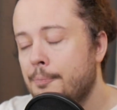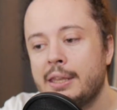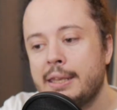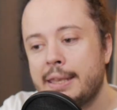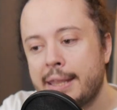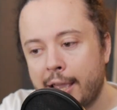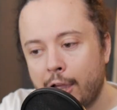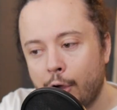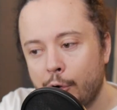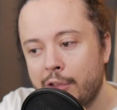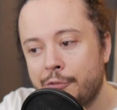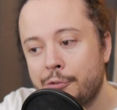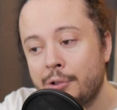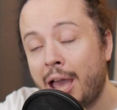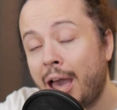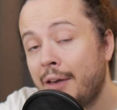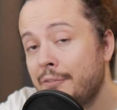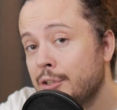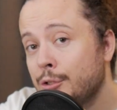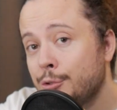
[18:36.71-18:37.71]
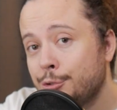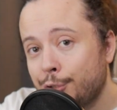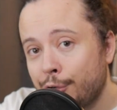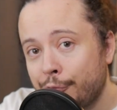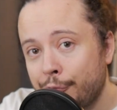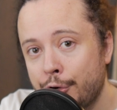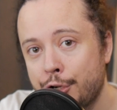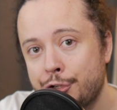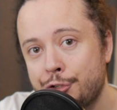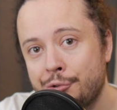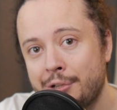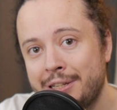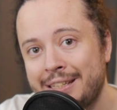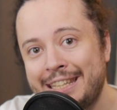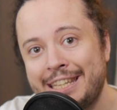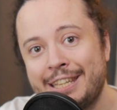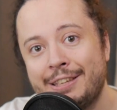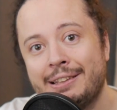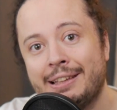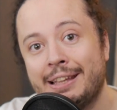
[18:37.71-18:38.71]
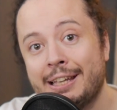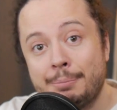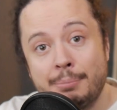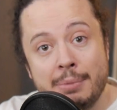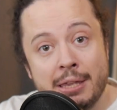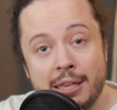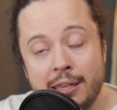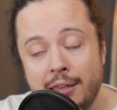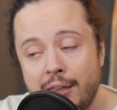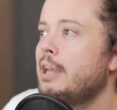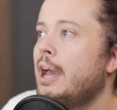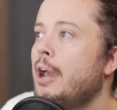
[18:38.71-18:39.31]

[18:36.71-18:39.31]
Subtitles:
Now, if you have a good conversion rate like me,